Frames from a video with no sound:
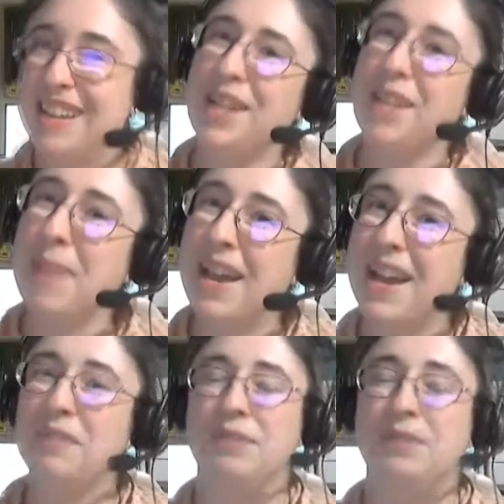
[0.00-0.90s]
Top
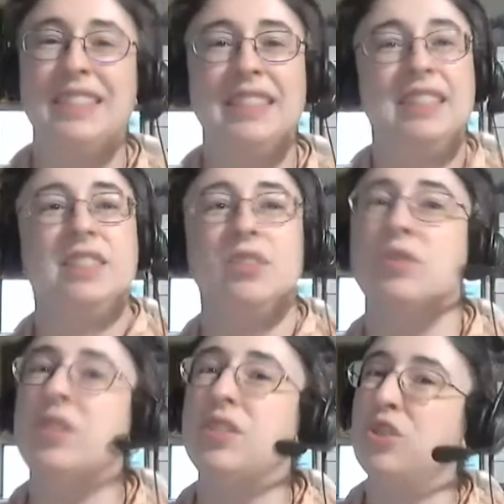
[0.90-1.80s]
half, there's
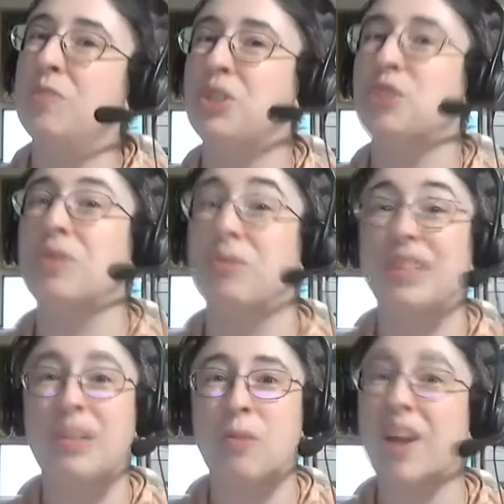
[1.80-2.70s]
only so much you can
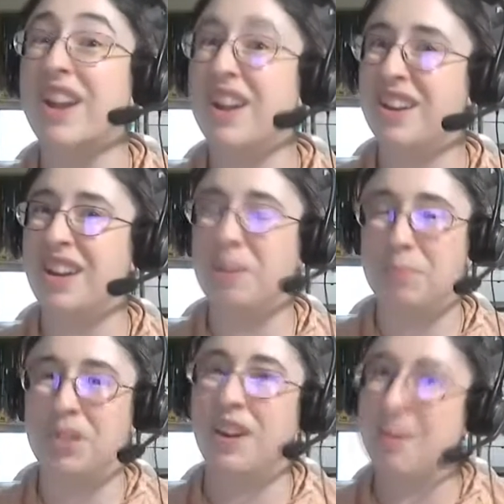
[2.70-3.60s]
really wear
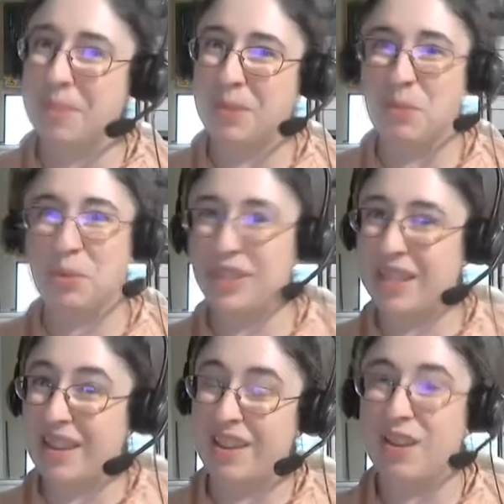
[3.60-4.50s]
up top that will
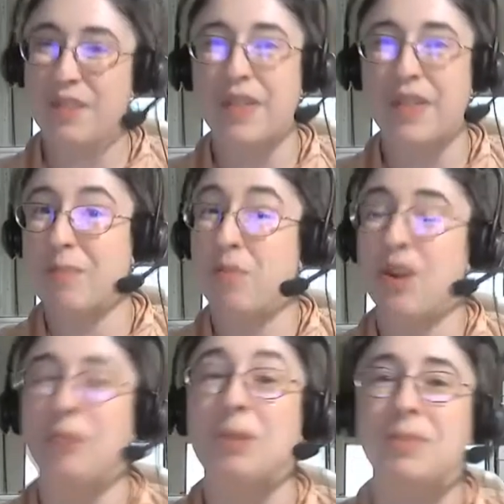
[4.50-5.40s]
take care of that
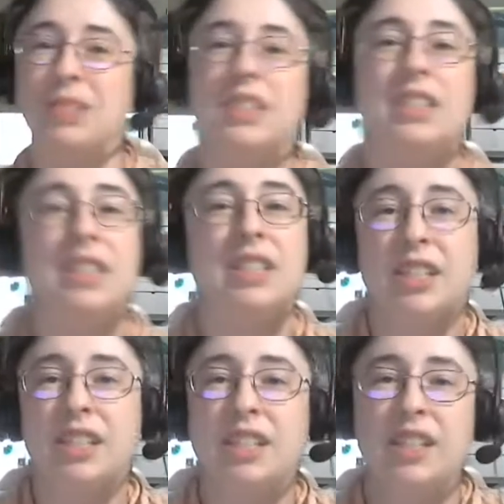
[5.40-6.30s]
problem.
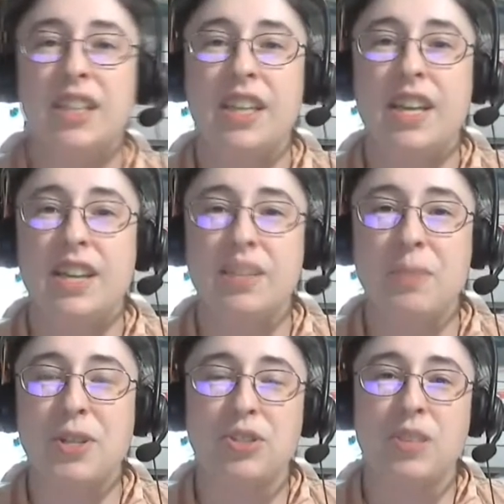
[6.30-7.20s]
And
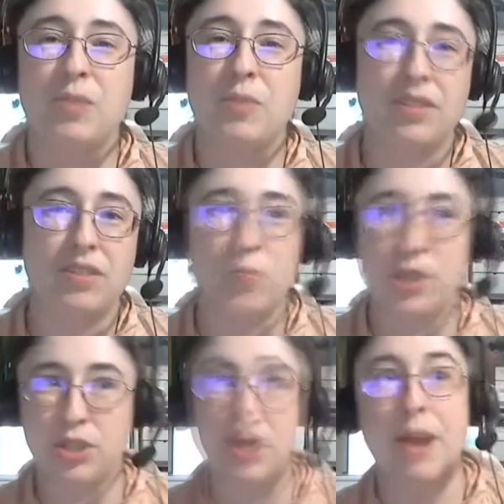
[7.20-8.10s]
especially with
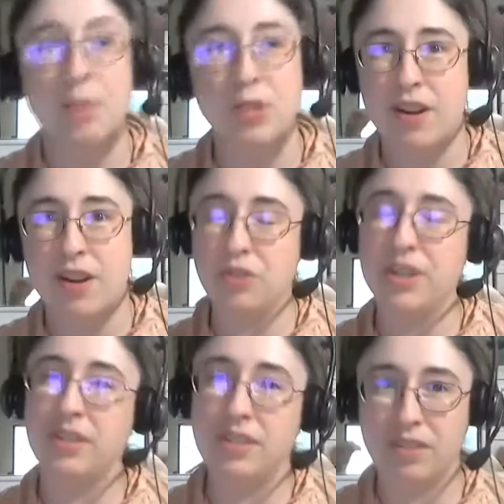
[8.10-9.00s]
where straps are on
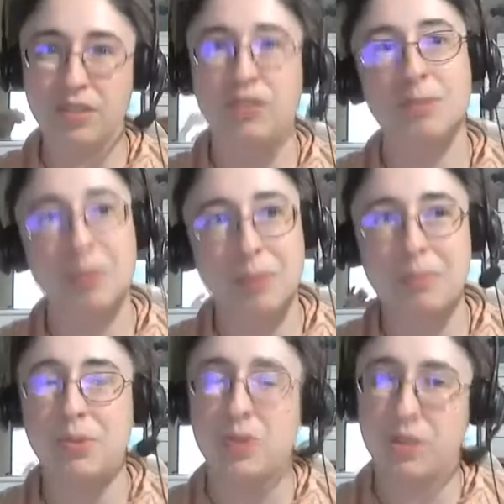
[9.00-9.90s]
dresses, normally
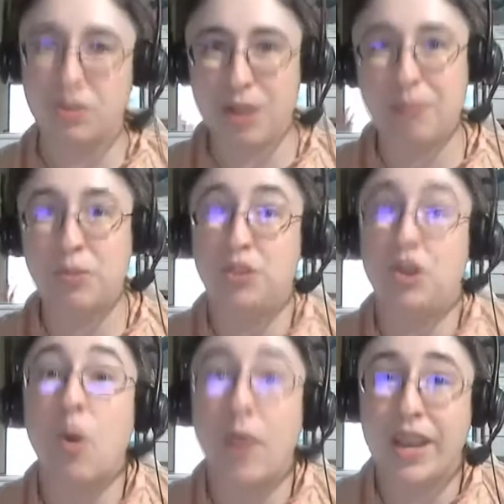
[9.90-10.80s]
people don't want straps
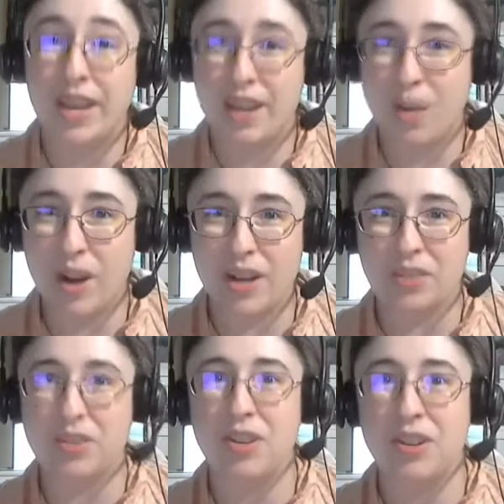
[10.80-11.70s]
showing anywhere.
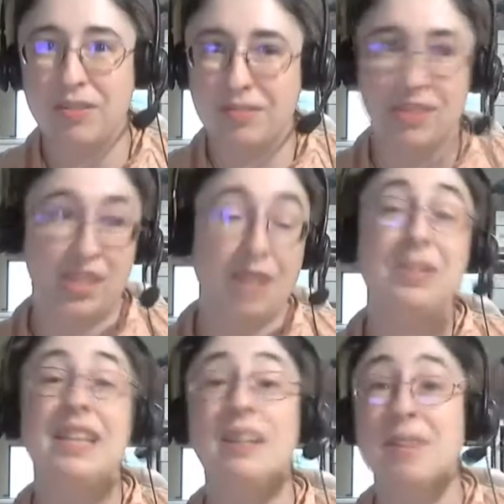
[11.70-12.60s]
So you're
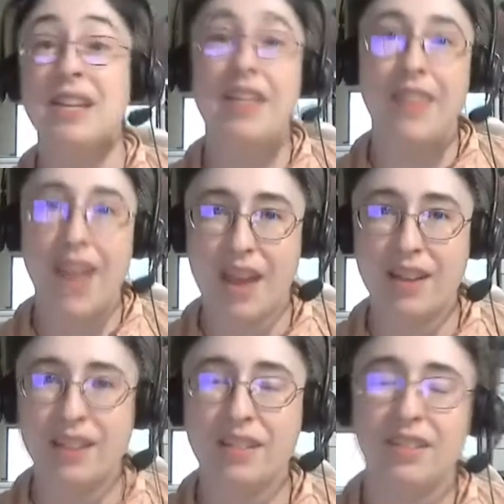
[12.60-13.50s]
doubly limited in
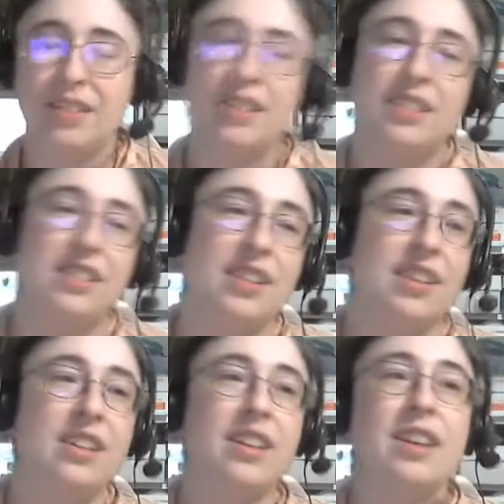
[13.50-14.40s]
that. It's
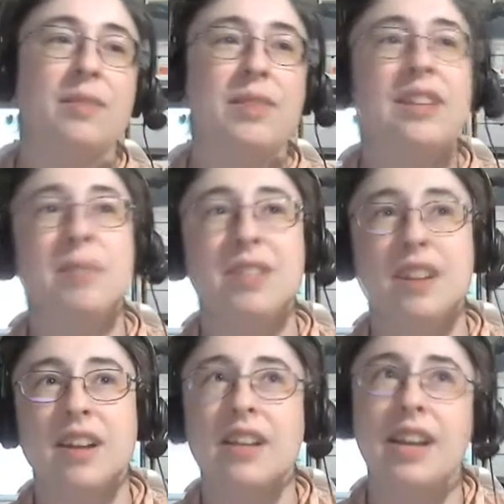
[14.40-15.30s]
like, okay, well, that means
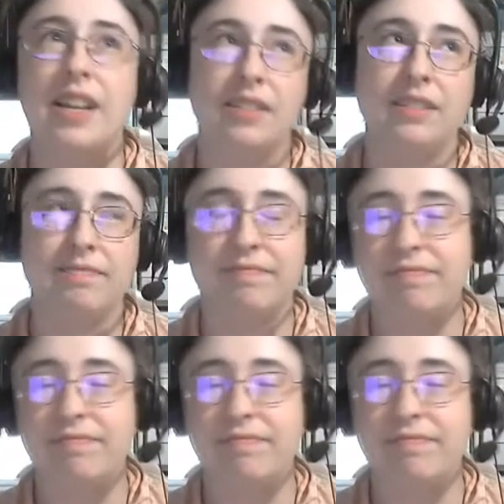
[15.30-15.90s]
I gotta line it.